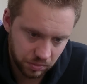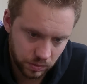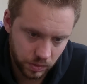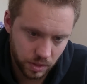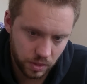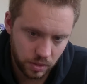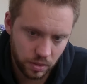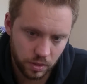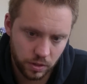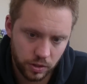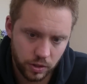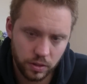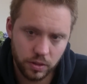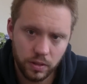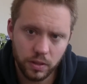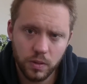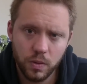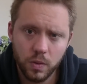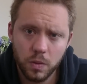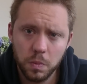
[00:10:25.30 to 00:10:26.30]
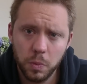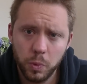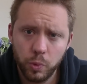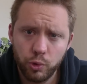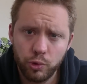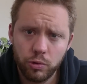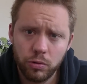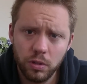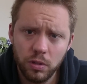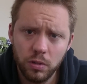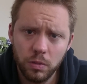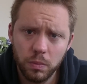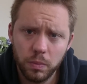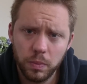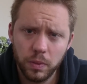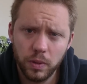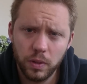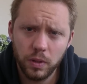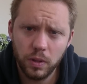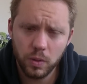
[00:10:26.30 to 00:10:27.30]
This is just a normal troop,
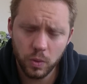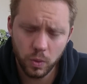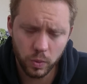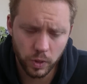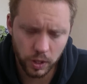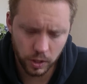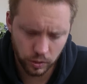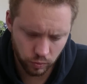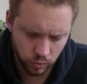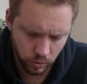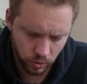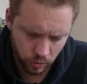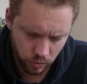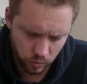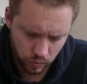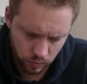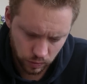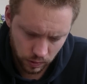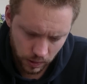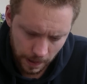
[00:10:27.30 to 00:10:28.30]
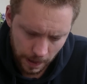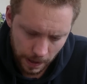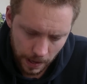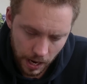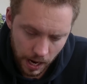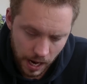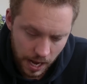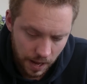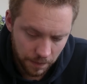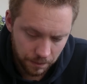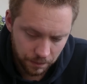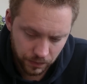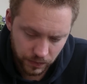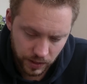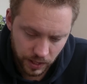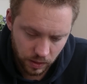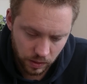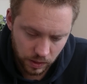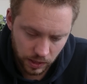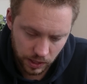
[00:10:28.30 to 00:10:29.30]
but look at all these rules.
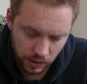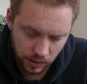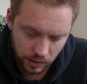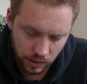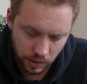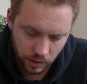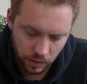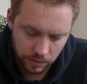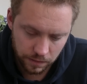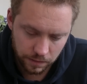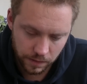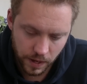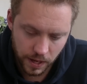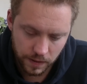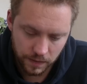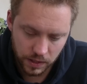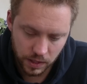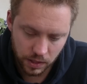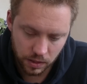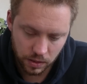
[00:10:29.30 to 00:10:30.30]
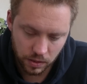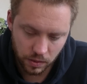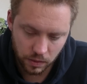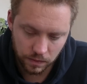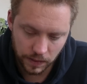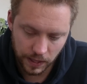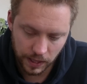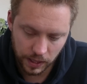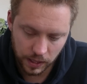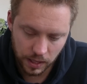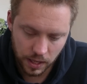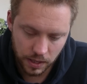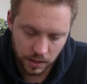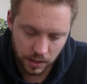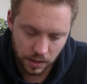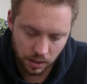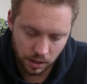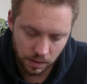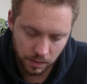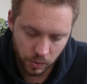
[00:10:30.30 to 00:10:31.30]
They can include 5 additional Vanguard
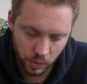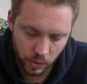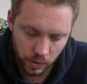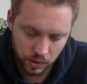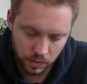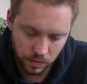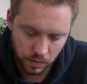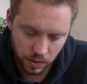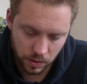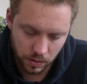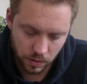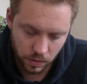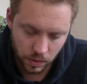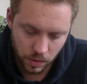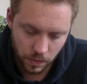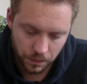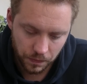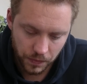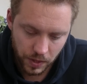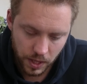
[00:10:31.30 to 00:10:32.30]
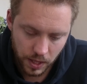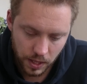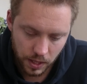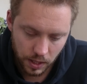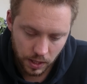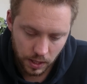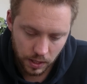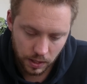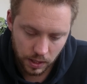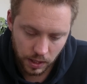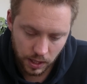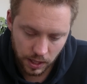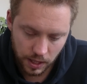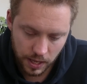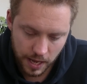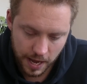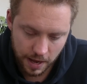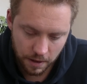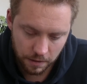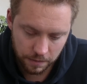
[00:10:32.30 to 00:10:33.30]
at 9 points a model.
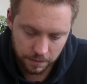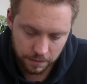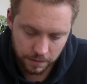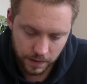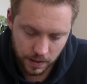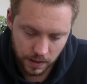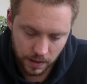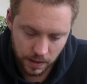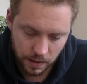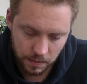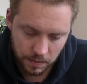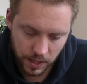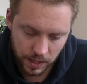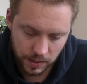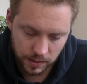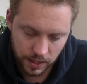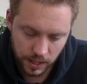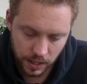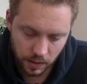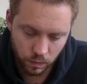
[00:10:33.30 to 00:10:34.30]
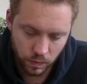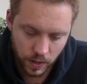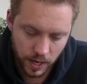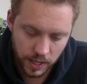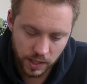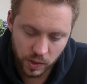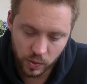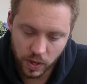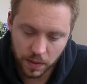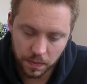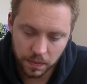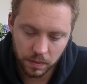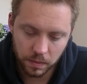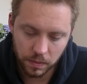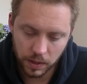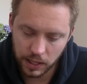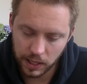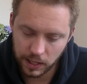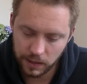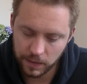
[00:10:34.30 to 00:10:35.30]
The Alpha may take ranged weapon,
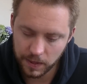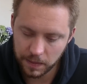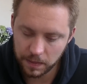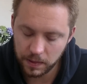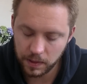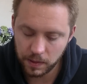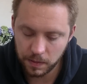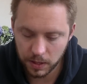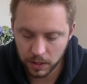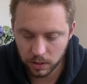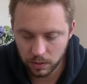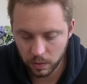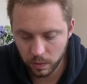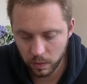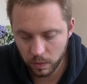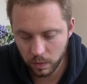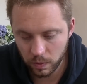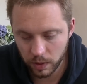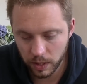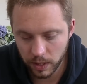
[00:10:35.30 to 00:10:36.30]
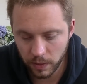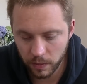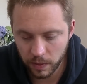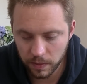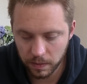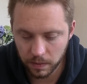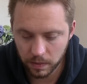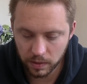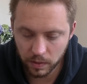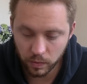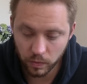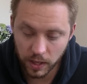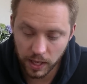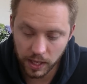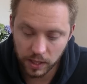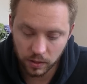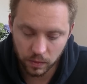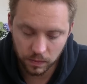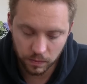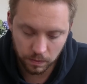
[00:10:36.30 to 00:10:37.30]
melee weapon, special weapons and
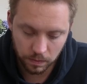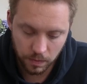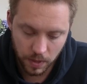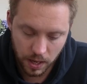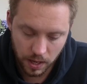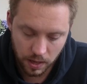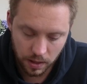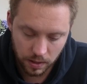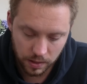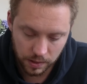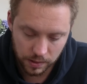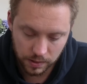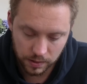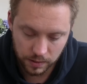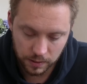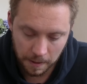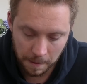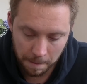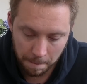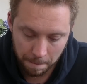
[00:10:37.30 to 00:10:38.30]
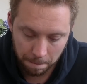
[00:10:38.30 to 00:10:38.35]
relics of Mars.